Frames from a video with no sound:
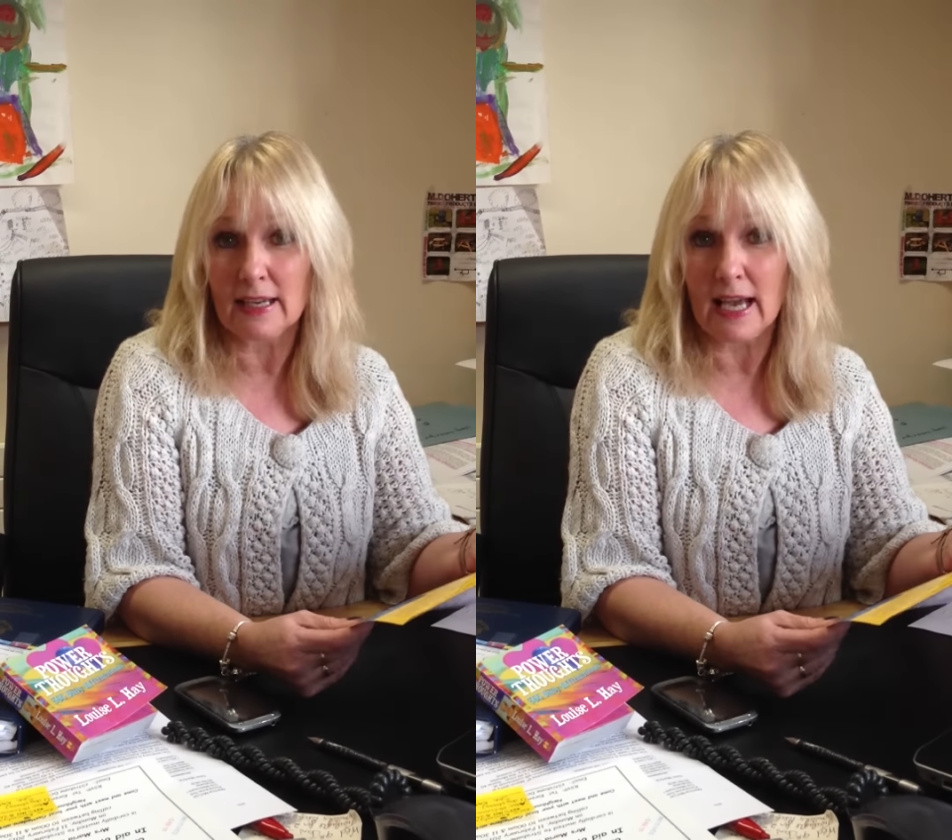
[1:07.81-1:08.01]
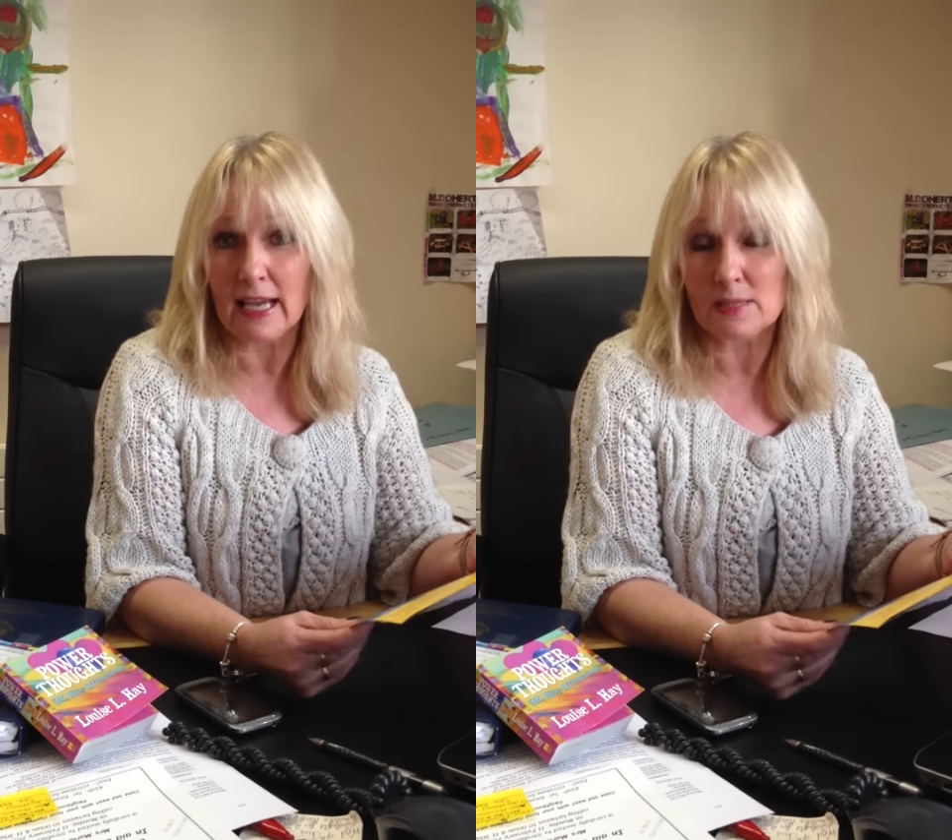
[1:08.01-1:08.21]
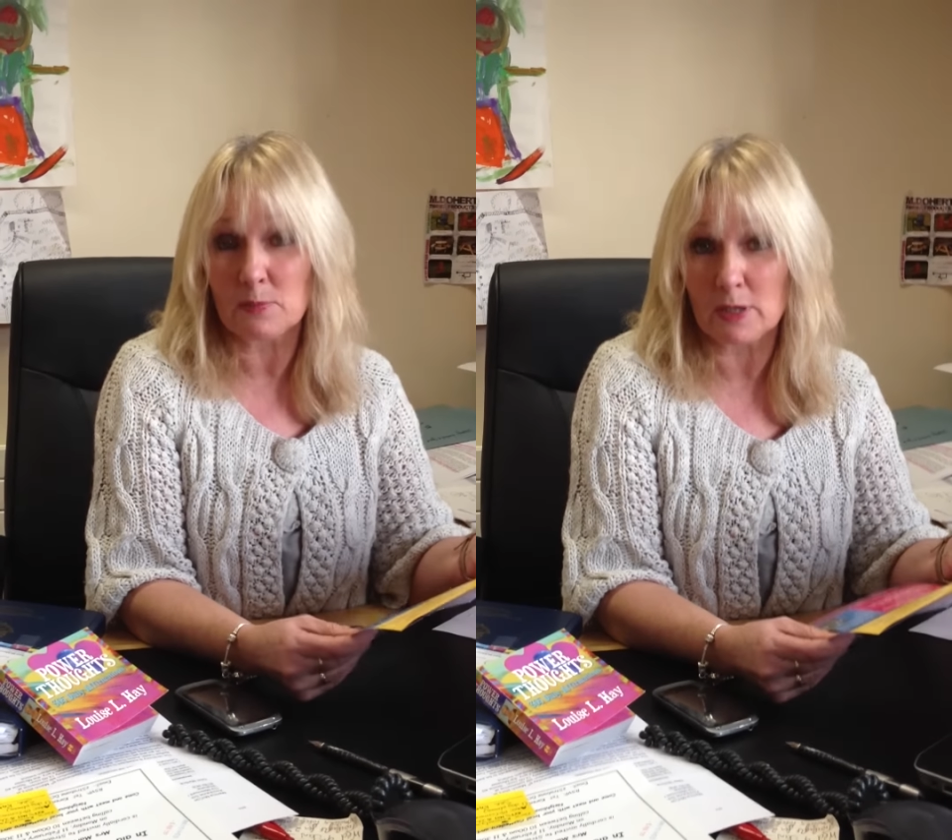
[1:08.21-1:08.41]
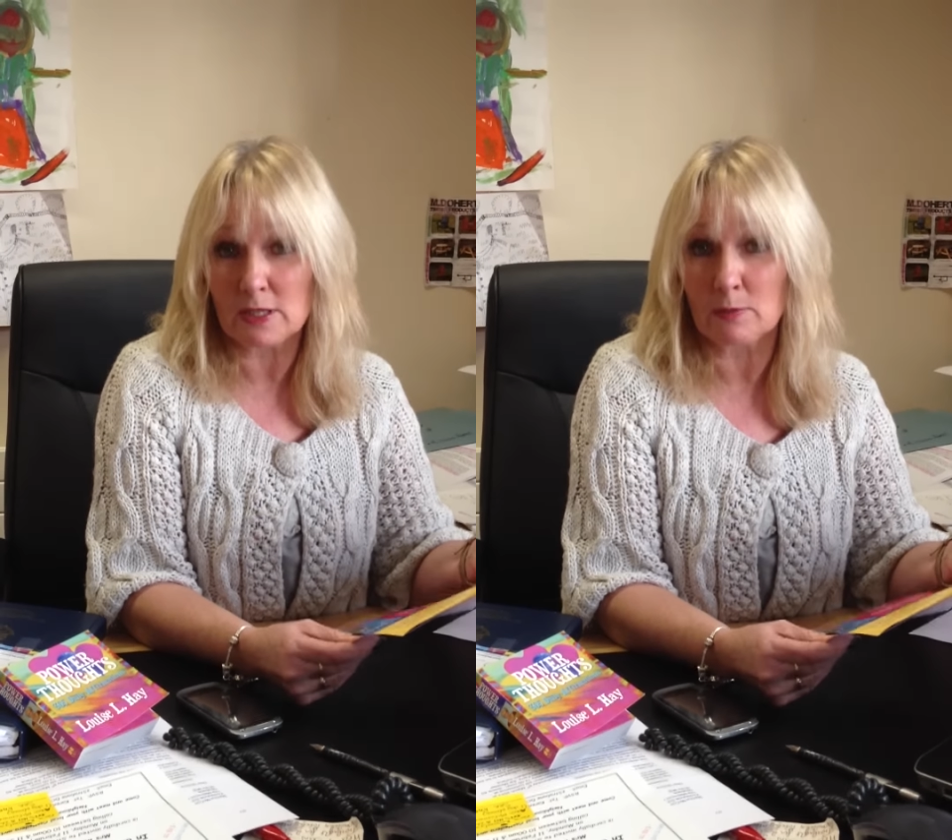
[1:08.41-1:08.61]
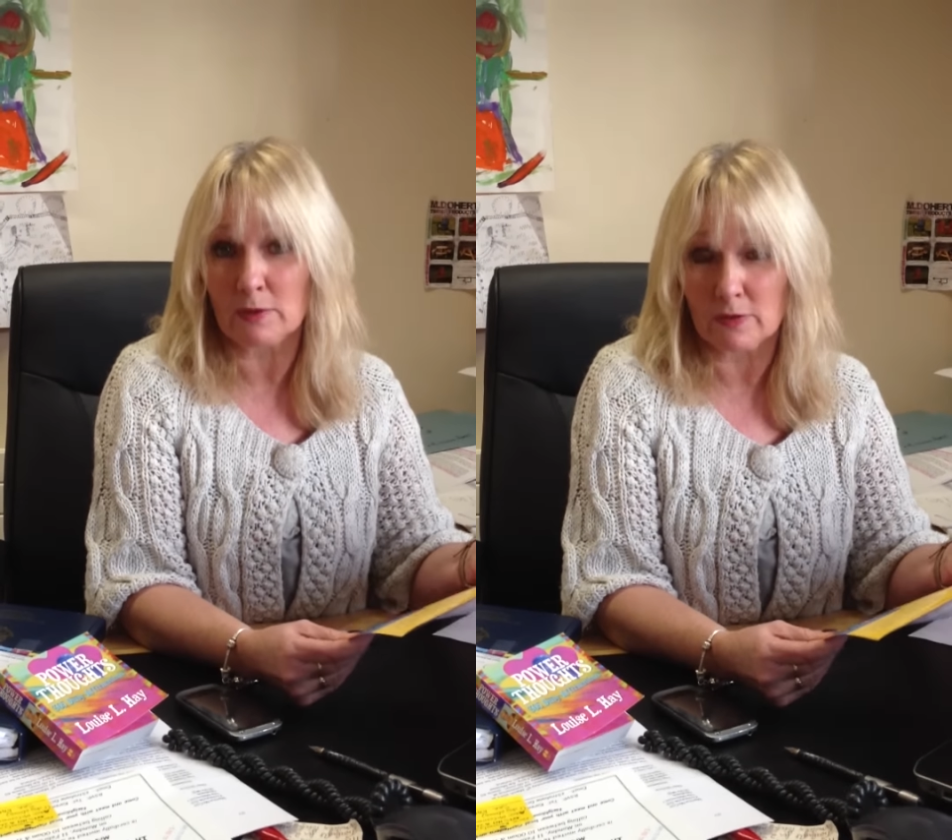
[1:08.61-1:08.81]
as
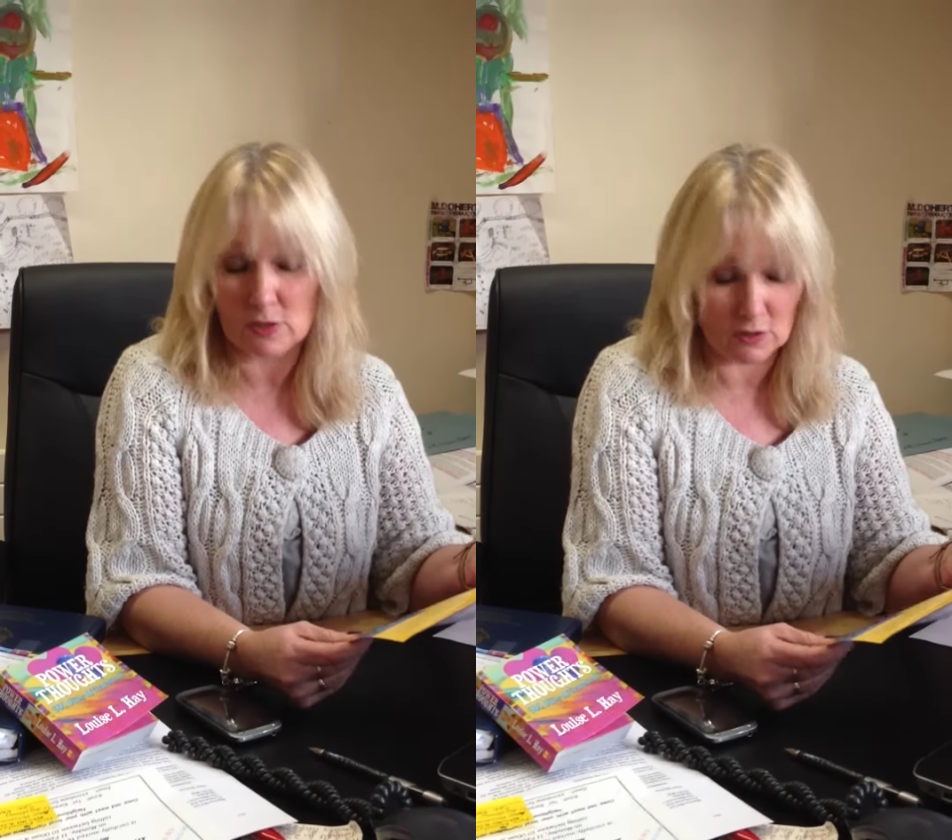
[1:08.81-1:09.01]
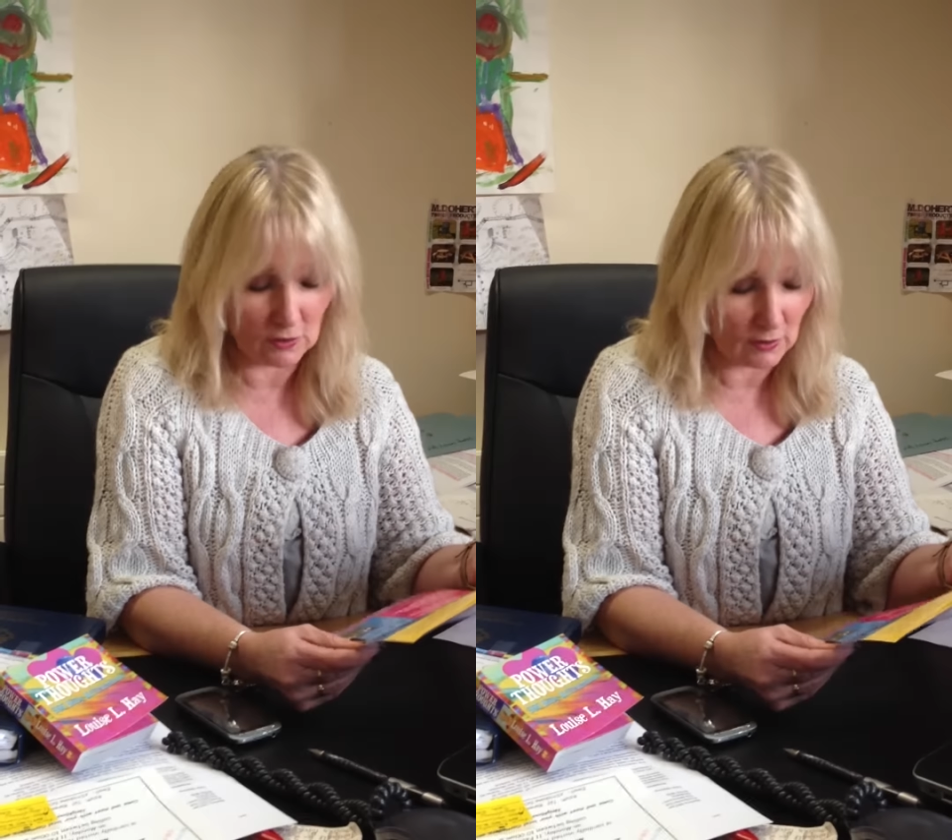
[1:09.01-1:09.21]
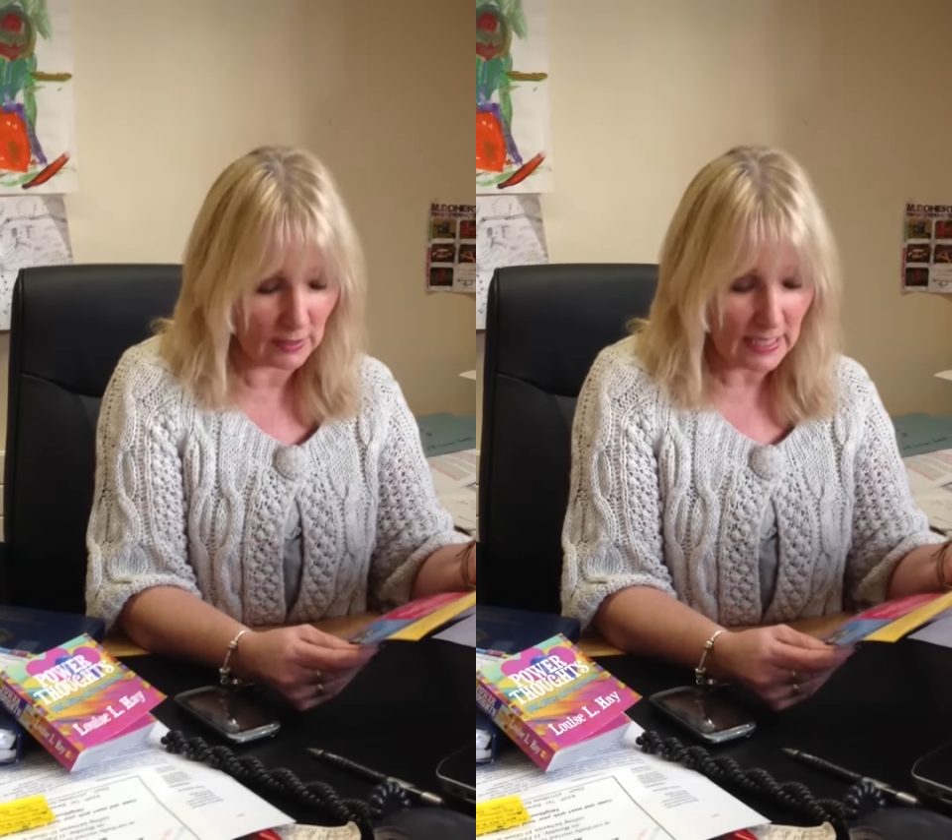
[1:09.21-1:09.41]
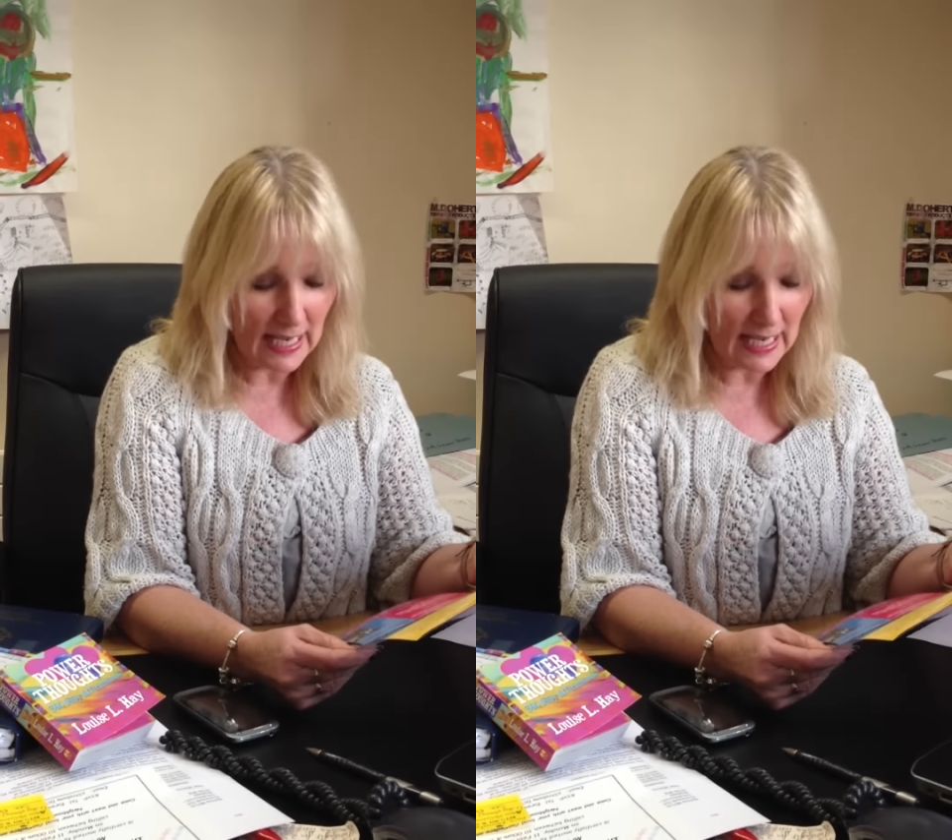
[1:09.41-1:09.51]
principal of the school,